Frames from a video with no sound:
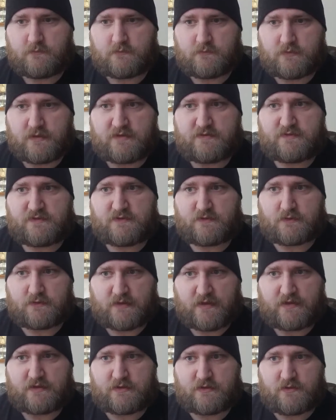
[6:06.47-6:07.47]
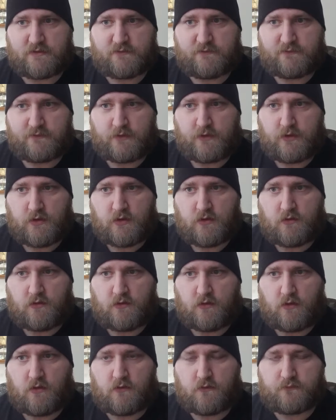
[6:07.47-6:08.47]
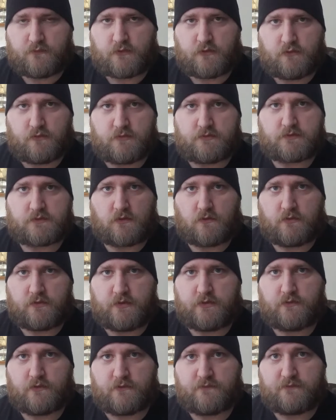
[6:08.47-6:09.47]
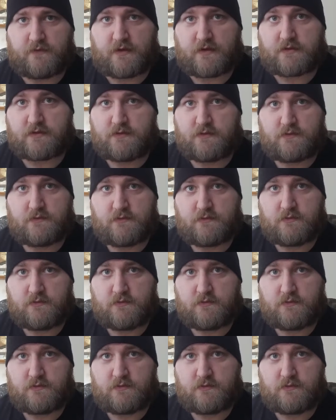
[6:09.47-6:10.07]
less selective over who it's going to affect